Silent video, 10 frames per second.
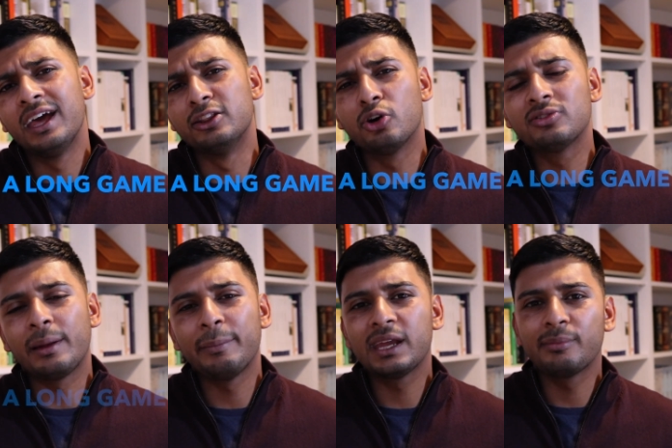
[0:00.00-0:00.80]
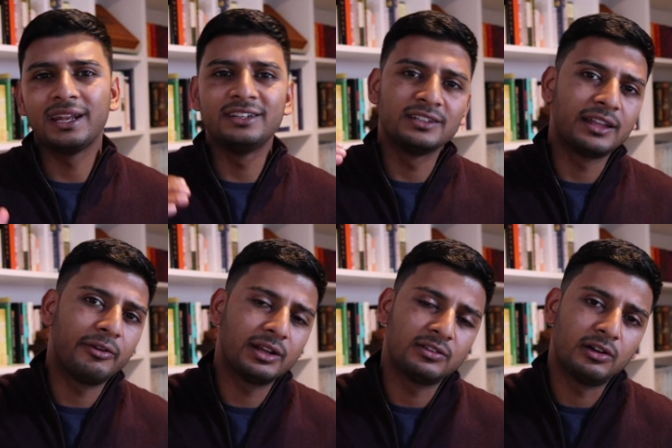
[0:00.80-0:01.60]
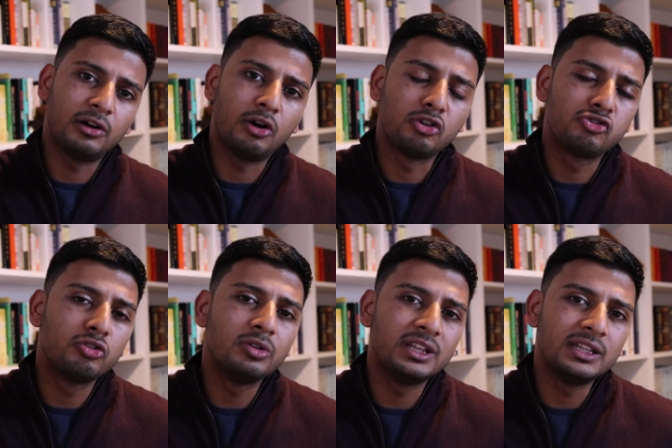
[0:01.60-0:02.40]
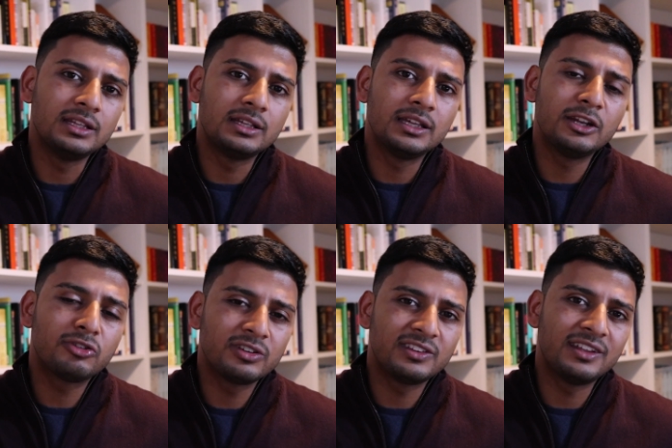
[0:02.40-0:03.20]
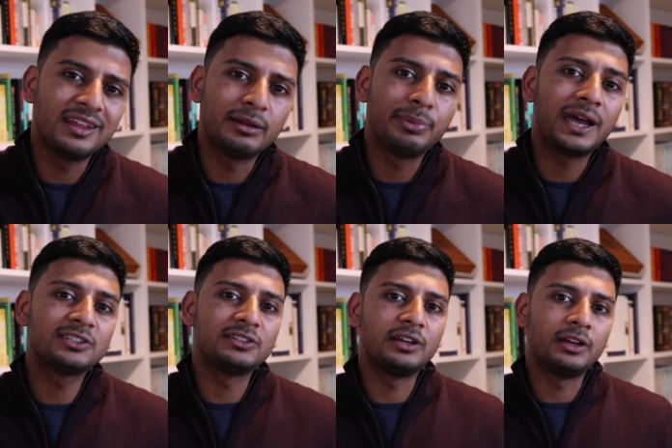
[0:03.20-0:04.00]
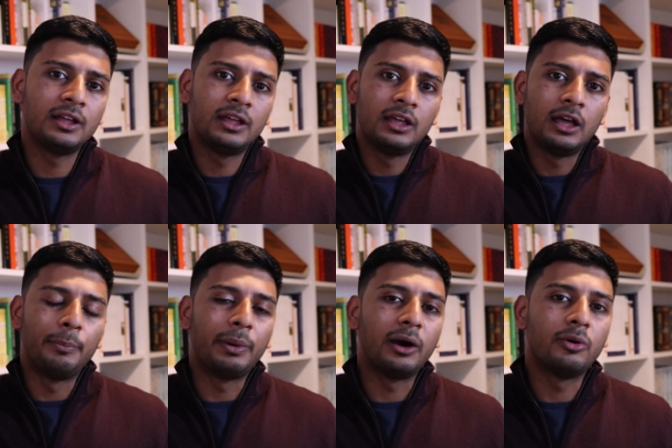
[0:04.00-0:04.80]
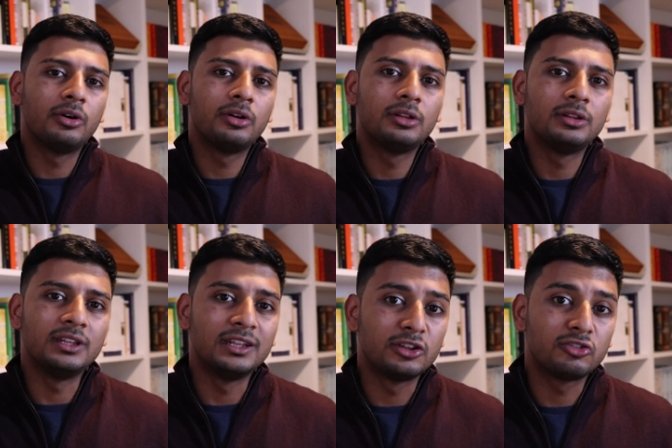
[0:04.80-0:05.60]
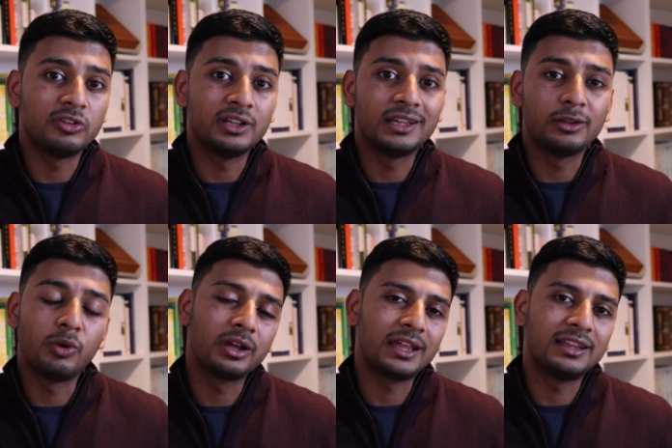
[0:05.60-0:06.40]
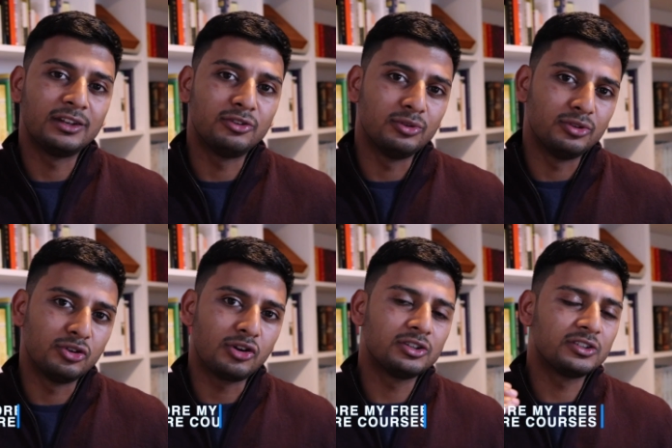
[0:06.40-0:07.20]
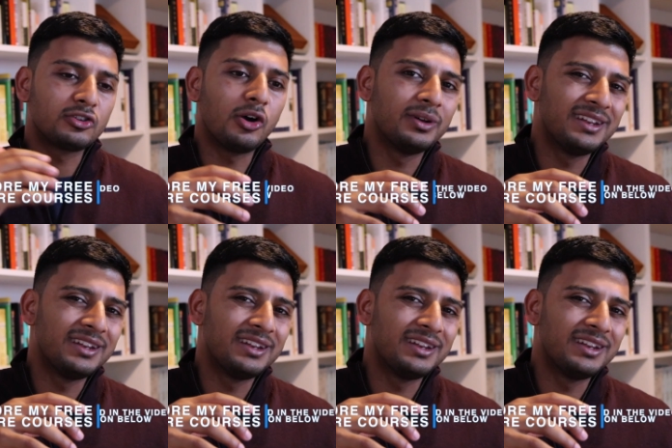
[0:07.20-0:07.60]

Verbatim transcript: And those that make managing director are truly interested and passionate about the industry and the work that they do. You can't just go